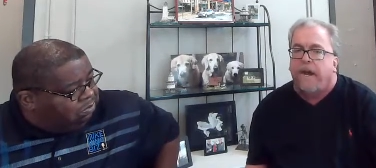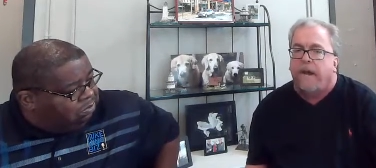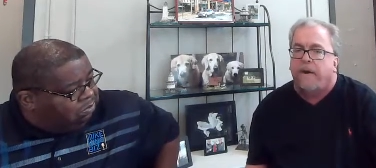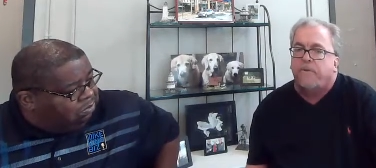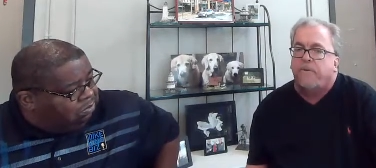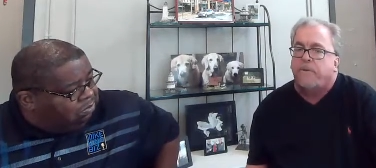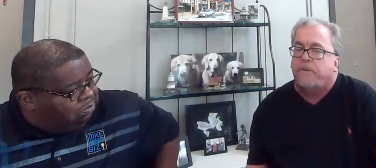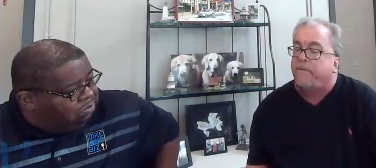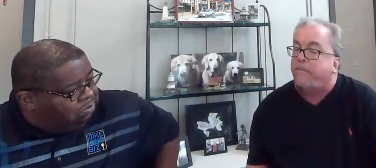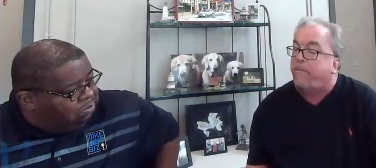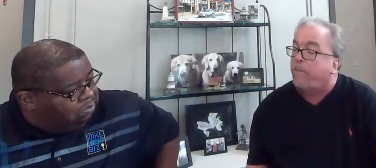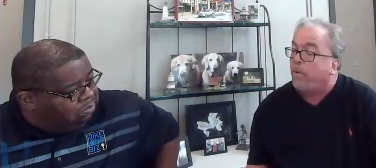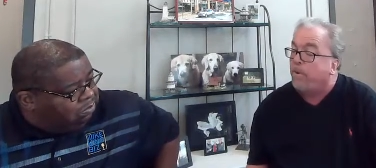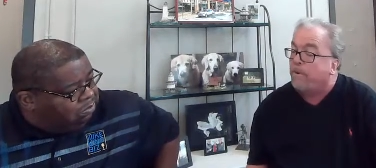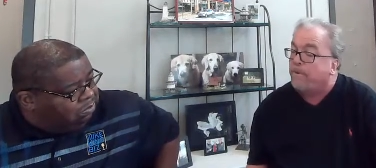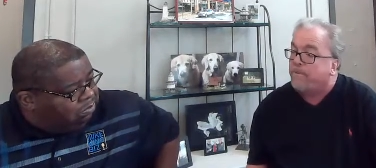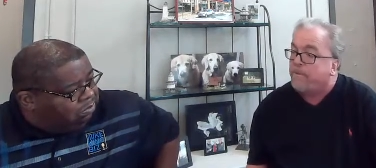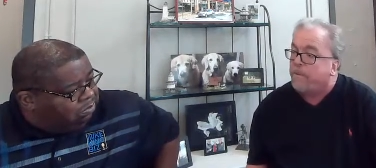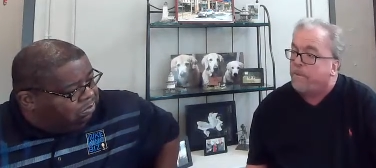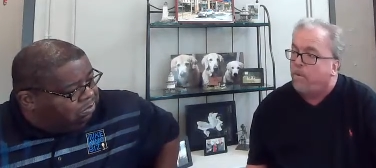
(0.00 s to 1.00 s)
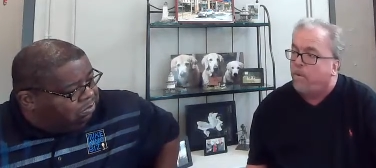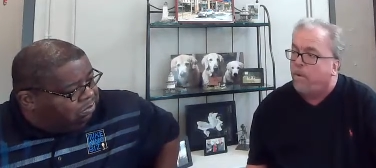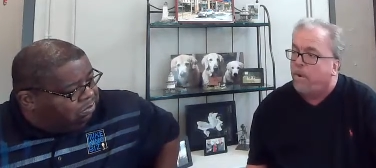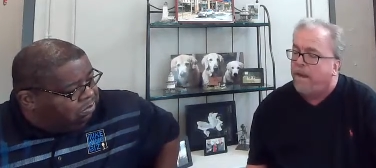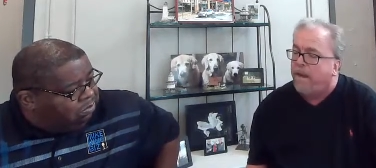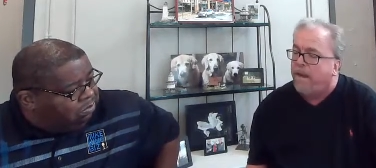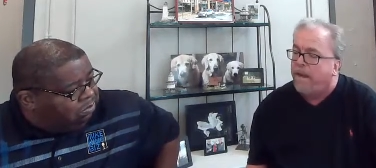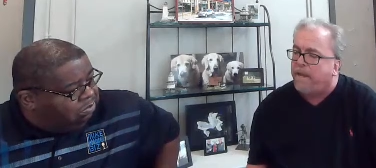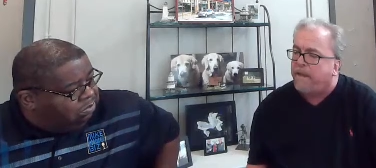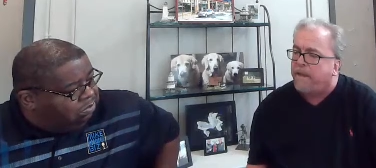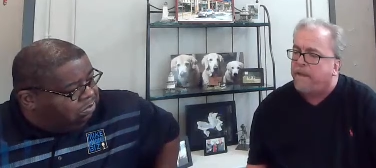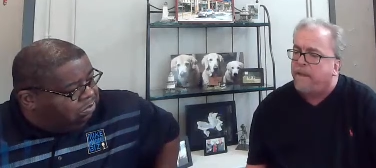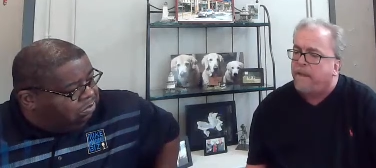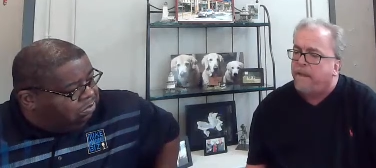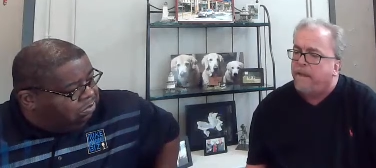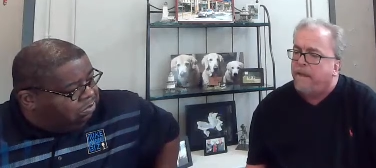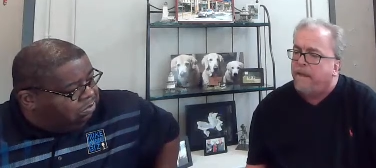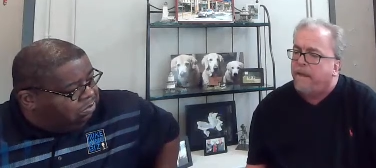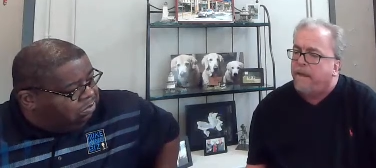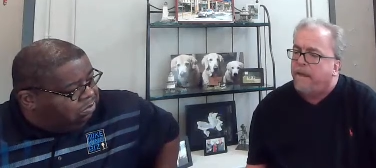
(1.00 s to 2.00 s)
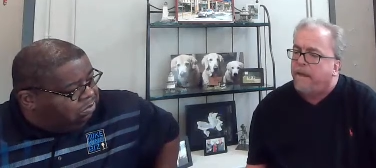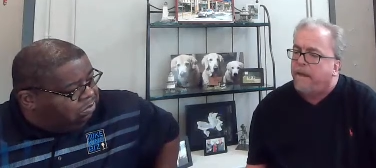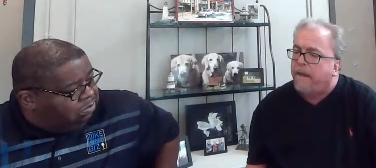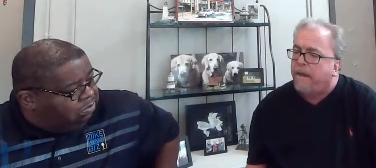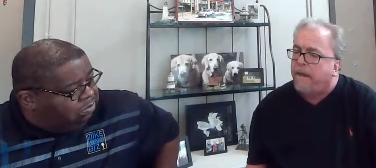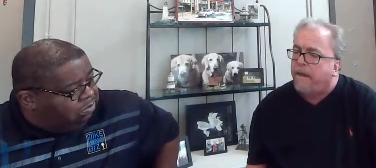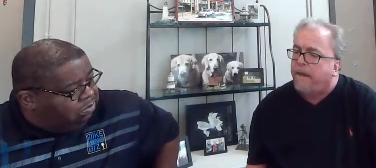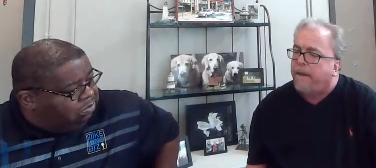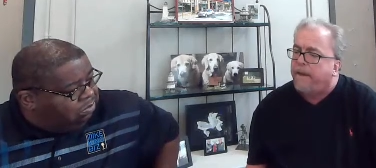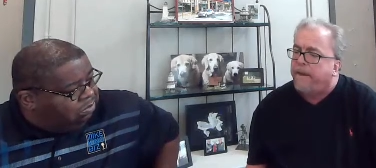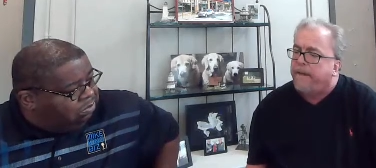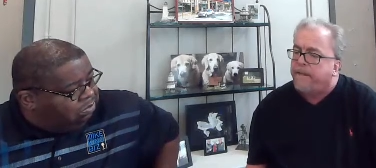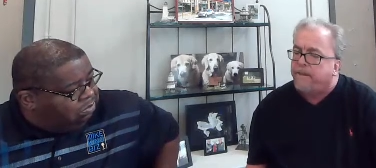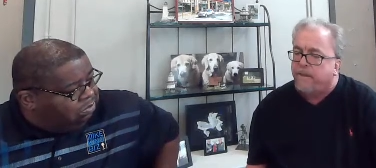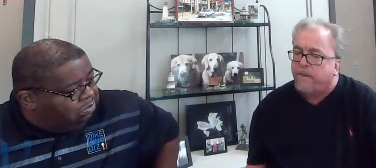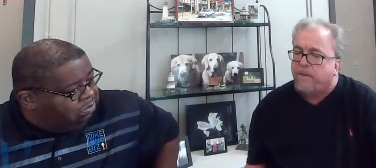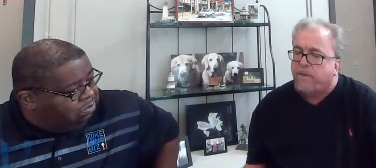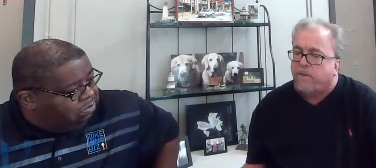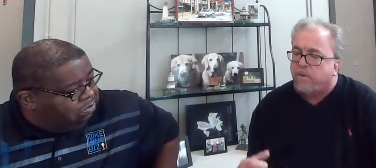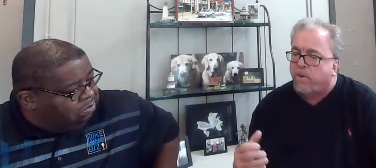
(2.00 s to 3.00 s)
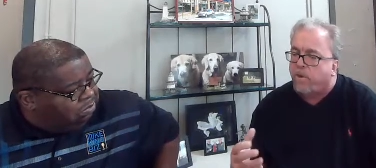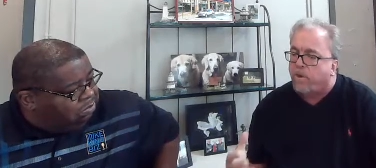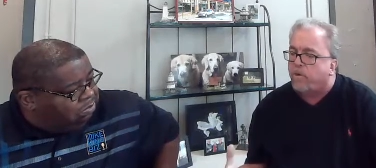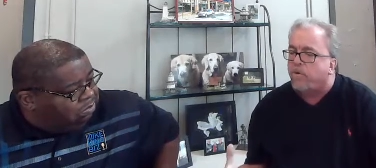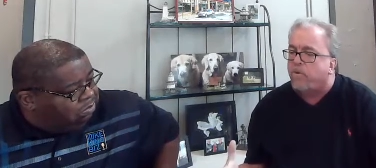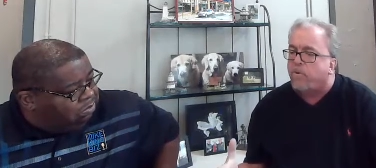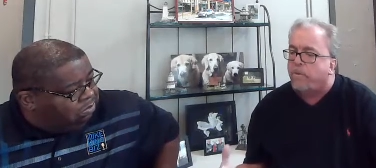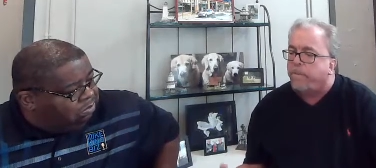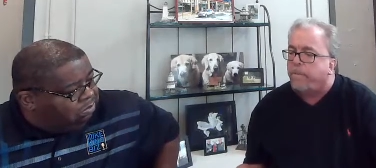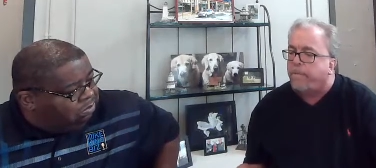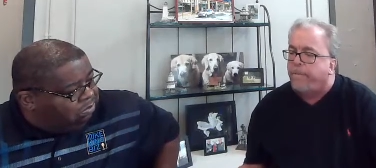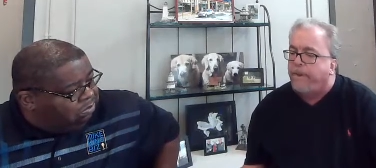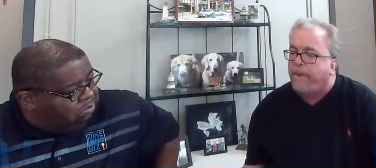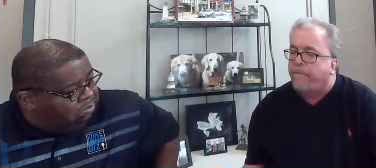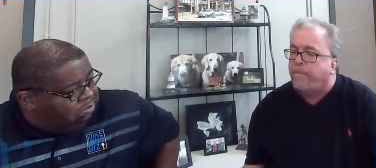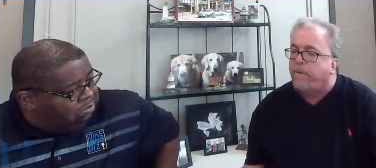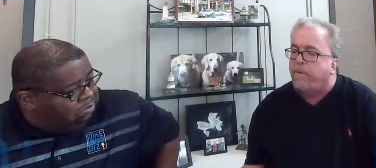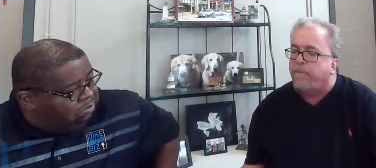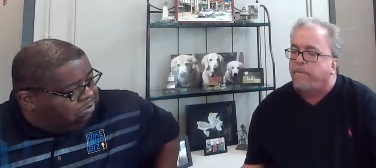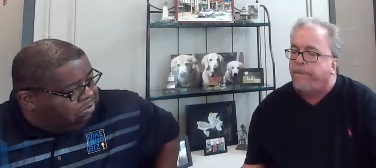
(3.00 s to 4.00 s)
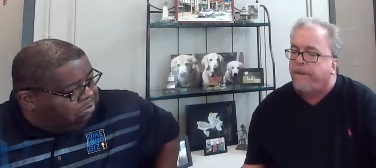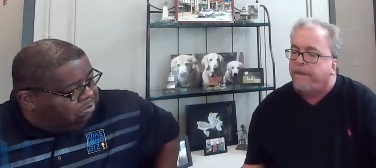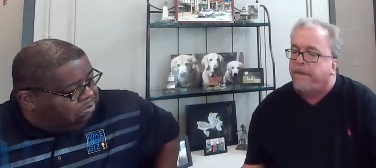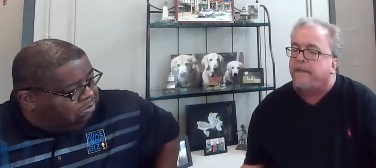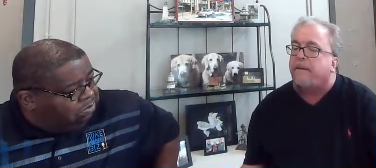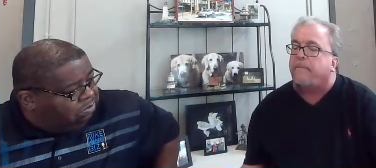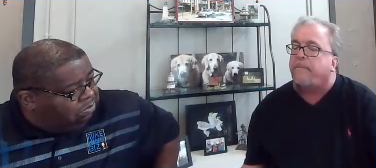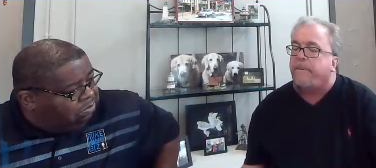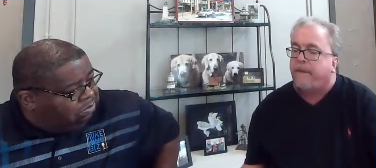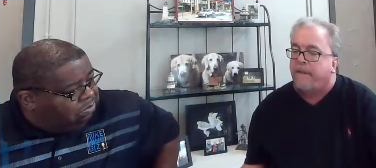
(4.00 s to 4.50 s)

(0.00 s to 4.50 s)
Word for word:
Speaker 1: I was on the board for a while. Uh, it's a good group of people making a